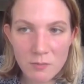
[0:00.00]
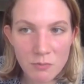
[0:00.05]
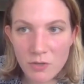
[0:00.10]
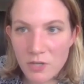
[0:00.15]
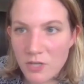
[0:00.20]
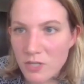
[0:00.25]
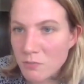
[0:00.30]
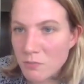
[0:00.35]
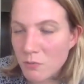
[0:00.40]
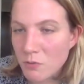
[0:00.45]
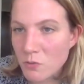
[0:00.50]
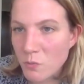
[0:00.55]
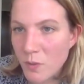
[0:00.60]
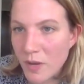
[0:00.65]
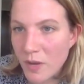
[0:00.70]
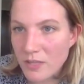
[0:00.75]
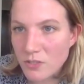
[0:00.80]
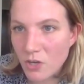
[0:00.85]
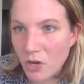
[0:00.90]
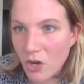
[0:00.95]
predisposed
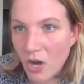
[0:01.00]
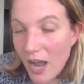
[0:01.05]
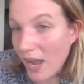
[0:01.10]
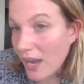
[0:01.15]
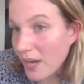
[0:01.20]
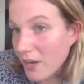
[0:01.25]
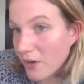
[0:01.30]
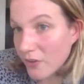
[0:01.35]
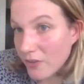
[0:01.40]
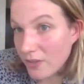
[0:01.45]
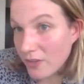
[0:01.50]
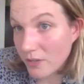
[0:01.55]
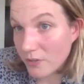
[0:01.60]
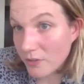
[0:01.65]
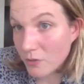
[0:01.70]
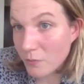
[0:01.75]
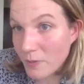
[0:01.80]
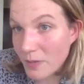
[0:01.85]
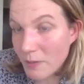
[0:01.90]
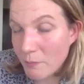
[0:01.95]
weights are higher than
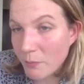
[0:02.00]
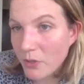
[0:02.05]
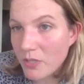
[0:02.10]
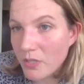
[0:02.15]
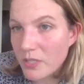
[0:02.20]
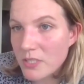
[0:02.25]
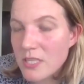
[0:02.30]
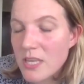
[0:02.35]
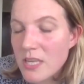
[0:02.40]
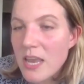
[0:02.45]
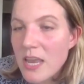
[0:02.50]
other people's